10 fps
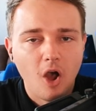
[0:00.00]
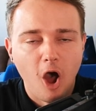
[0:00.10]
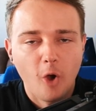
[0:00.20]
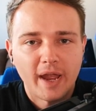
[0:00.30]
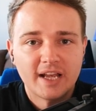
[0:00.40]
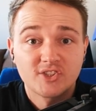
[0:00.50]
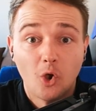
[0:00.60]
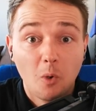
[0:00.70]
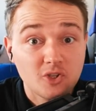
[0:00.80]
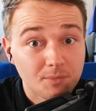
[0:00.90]
Okay,
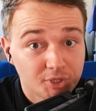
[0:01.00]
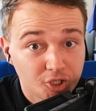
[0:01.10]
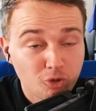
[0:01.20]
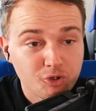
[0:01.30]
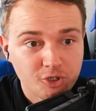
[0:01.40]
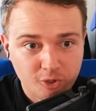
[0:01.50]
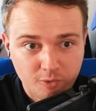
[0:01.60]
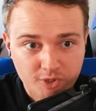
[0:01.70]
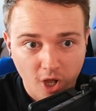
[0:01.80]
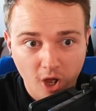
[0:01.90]
so some huge
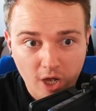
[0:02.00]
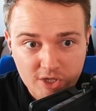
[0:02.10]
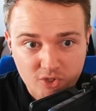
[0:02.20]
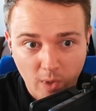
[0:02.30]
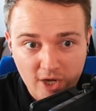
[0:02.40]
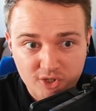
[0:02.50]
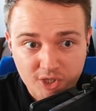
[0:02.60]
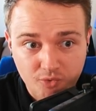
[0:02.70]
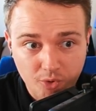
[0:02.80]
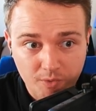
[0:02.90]
news. Arsenal actually
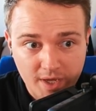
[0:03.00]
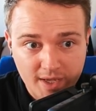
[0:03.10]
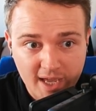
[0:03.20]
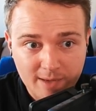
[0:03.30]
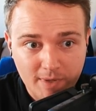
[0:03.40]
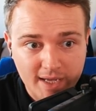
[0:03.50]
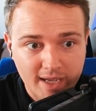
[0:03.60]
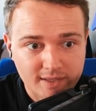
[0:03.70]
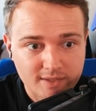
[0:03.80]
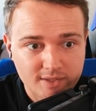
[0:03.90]
drew their game
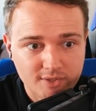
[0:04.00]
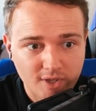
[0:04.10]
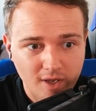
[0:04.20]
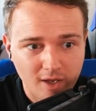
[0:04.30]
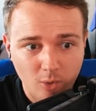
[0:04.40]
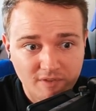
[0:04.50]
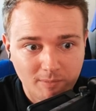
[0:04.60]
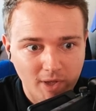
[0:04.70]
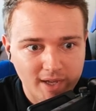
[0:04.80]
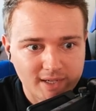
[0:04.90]
against whoever they
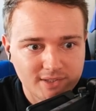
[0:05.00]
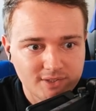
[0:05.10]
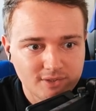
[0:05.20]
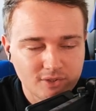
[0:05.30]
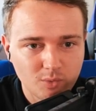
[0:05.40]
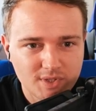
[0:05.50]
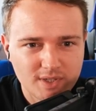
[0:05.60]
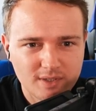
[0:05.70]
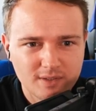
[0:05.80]
played. Who was it?